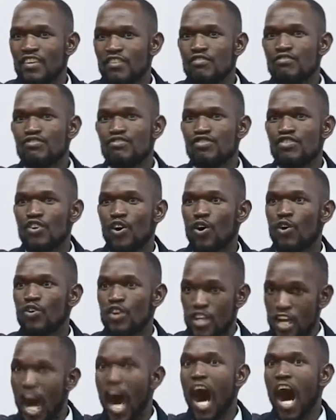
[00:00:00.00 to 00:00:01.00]
you saw
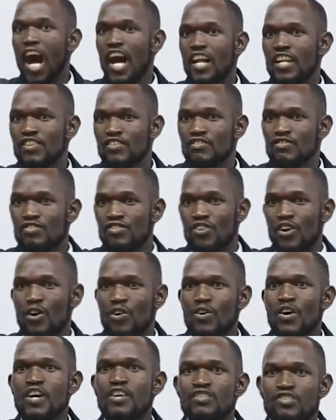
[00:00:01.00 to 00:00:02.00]
God, you
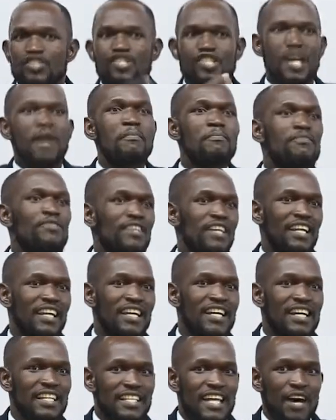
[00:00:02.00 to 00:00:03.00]
saw something